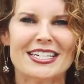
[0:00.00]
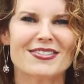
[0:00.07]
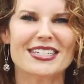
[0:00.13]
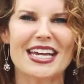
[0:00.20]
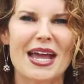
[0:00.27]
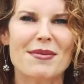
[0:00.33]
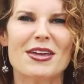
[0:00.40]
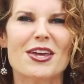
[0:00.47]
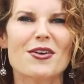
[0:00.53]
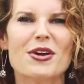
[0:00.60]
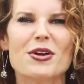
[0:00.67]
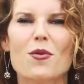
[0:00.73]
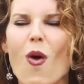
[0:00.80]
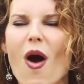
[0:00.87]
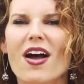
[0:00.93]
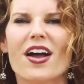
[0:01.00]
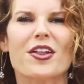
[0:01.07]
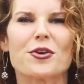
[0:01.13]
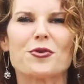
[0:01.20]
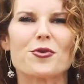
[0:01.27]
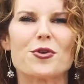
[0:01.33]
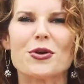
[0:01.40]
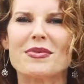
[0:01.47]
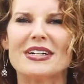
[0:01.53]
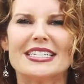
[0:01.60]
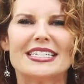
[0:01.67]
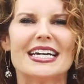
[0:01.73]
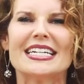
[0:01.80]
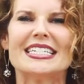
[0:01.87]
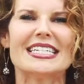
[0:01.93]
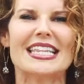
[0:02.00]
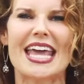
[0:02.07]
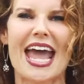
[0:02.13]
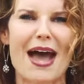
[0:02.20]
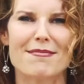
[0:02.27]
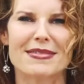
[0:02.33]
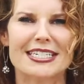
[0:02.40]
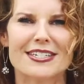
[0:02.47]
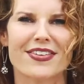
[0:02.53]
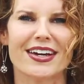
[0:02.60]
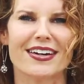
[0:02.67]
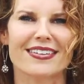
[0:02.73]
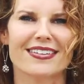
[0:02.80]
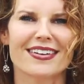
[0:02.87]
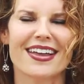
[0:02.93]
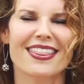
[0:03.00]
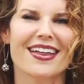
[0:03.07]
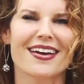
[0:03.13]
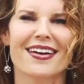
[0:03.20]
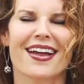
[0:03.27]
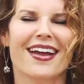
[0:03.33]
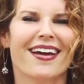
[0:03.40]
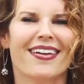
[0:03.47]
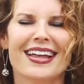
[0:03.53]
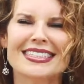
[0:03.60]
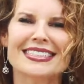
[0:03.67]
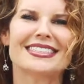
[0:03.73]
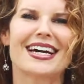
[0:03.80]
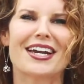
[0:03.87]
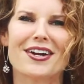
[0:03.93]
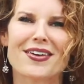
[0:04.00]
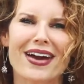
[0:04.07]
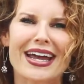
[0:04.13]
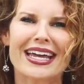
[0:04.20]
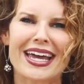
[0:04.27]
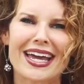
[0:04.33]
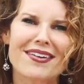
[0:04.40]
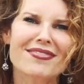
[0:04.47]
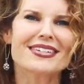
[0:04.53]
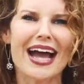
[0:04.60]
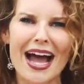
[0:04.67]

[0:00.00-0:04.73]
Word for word: she said, Amy, you can walk in the room and change the atmosphere. And I thought, that's not a great gift.